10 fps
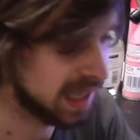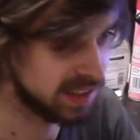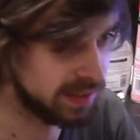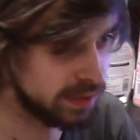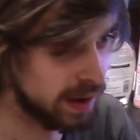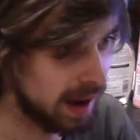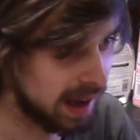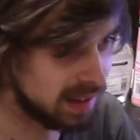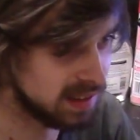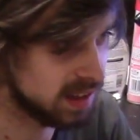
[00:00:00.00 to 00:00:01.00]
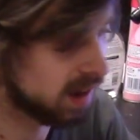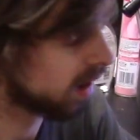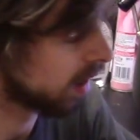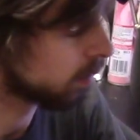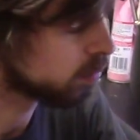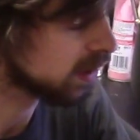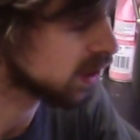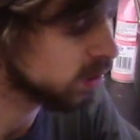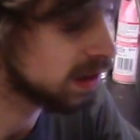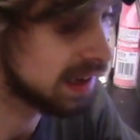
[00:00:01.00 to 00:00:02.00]
massive, and I'm pretty
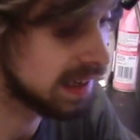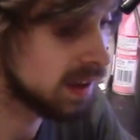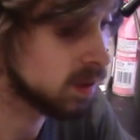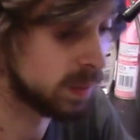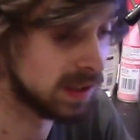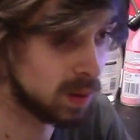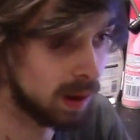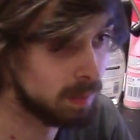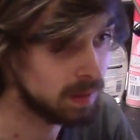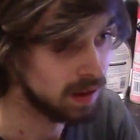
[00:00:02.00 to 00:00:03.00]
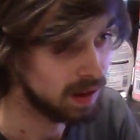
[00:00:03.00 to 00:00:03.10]
sure it nearly killed me as well.